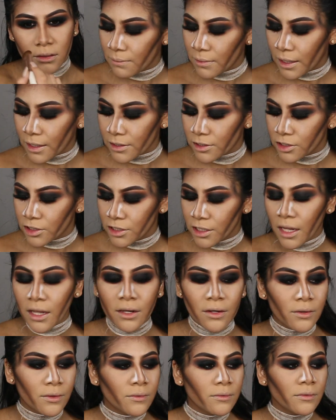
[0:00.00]
Black
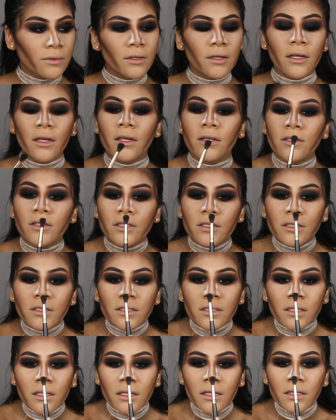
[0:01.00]
shadow and
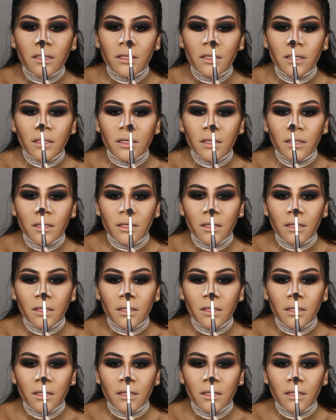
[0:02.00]
just slightly